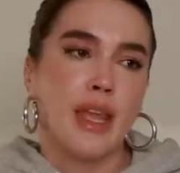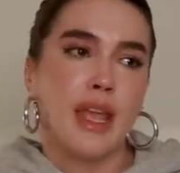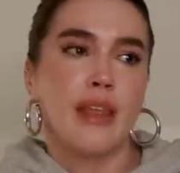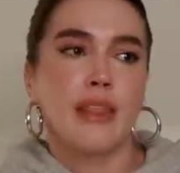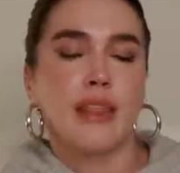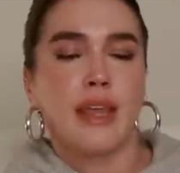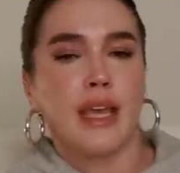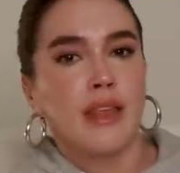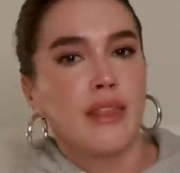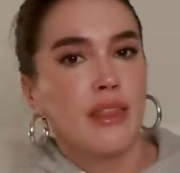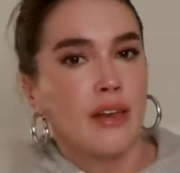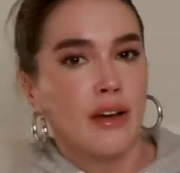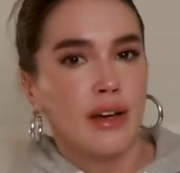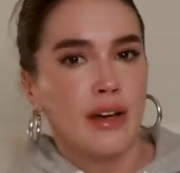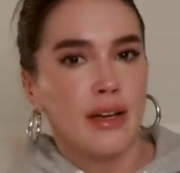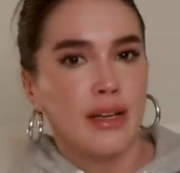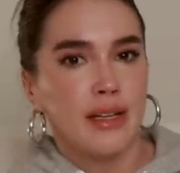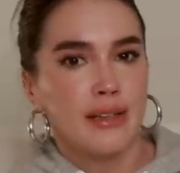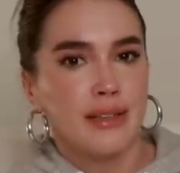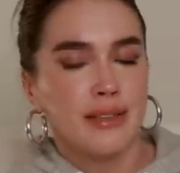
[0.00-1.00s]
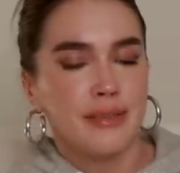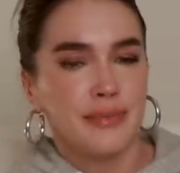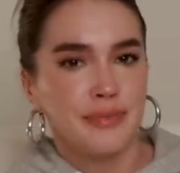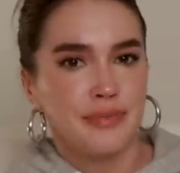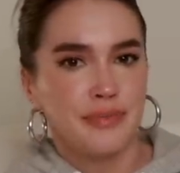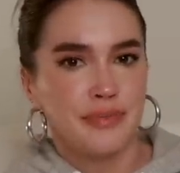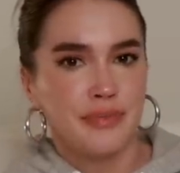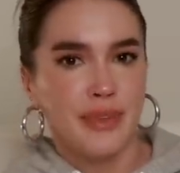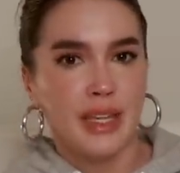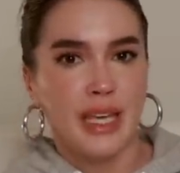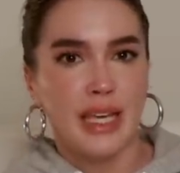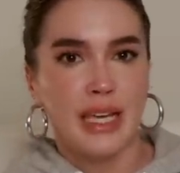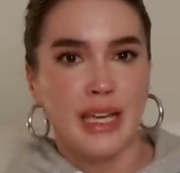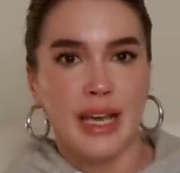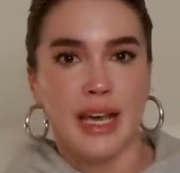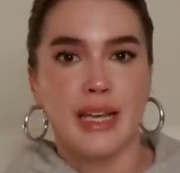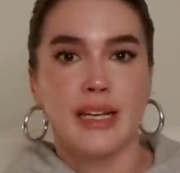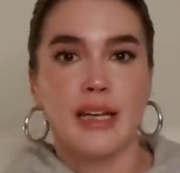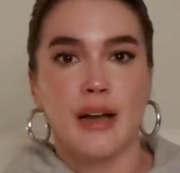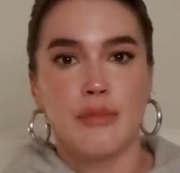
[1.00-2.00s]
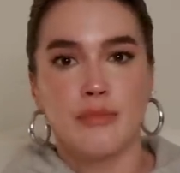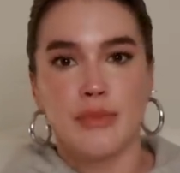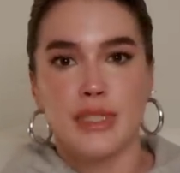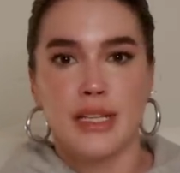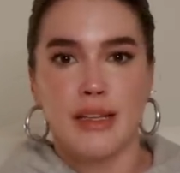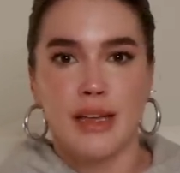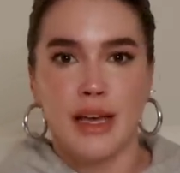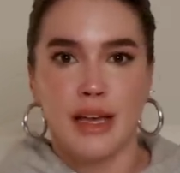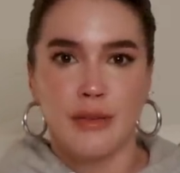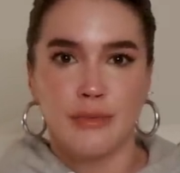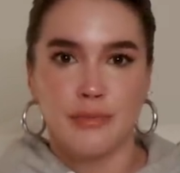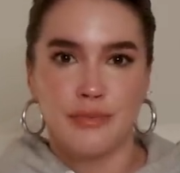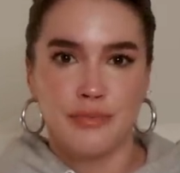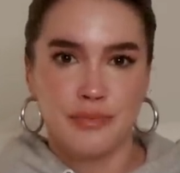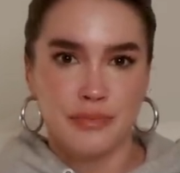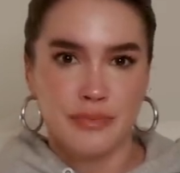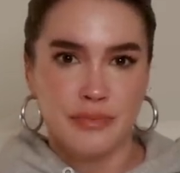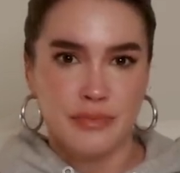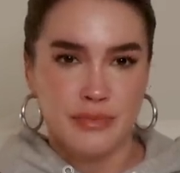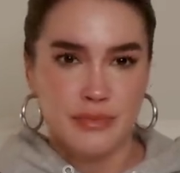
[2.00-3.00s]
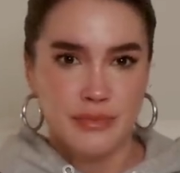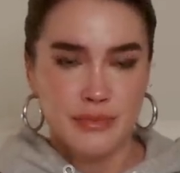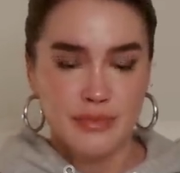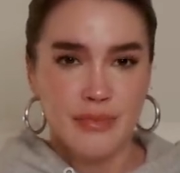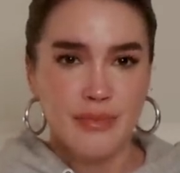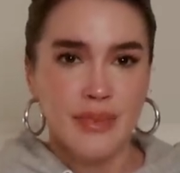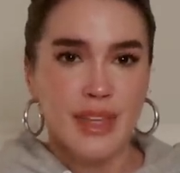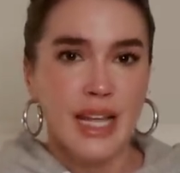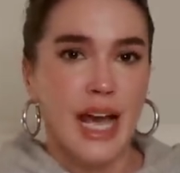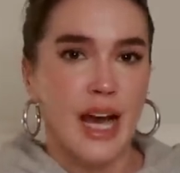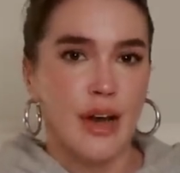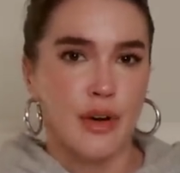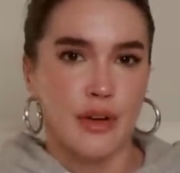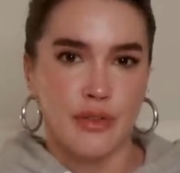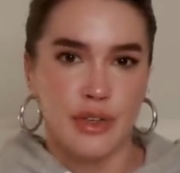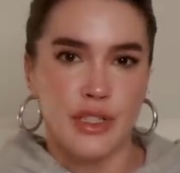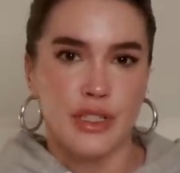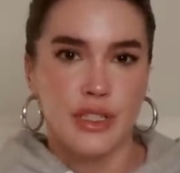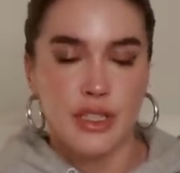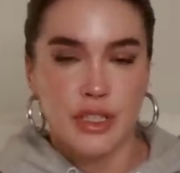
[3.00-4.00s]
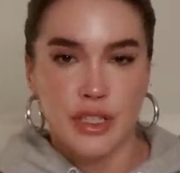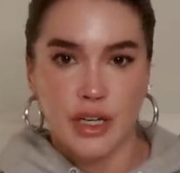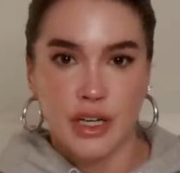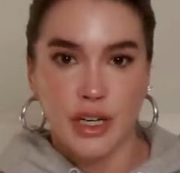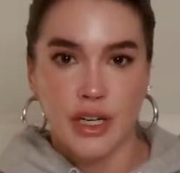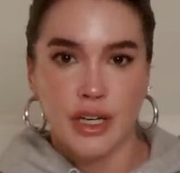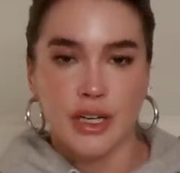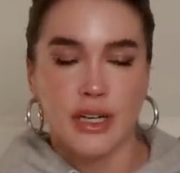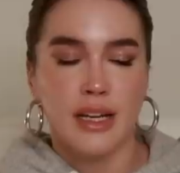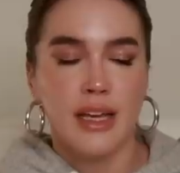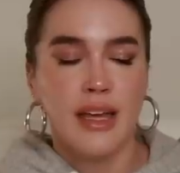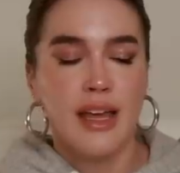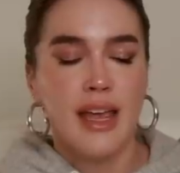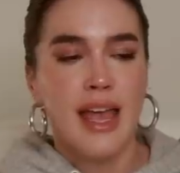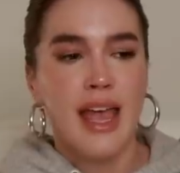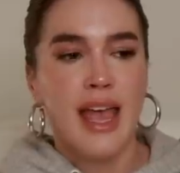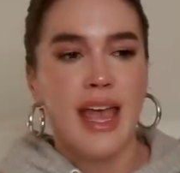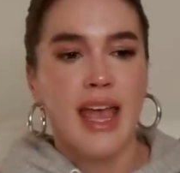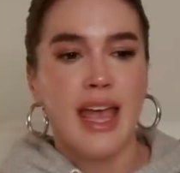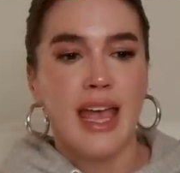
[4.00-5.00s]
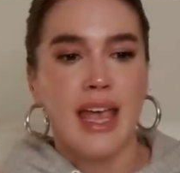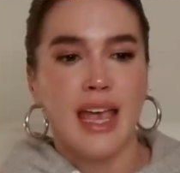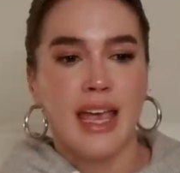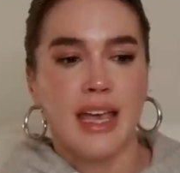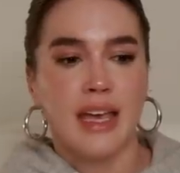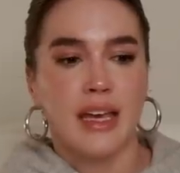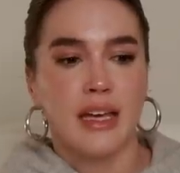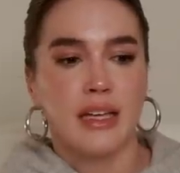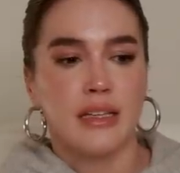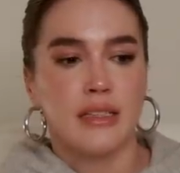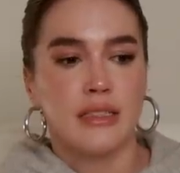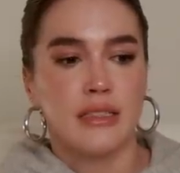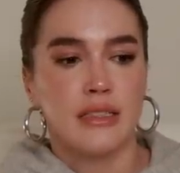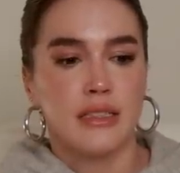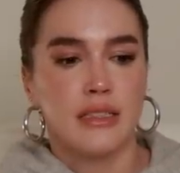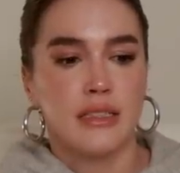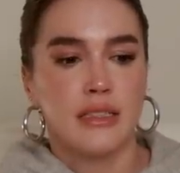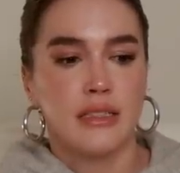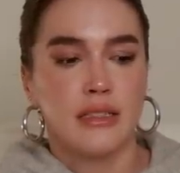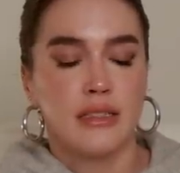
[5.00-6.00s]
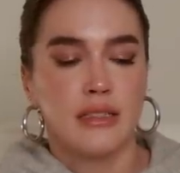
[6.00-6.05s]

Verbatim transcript: And they thought he had come to them out of concern and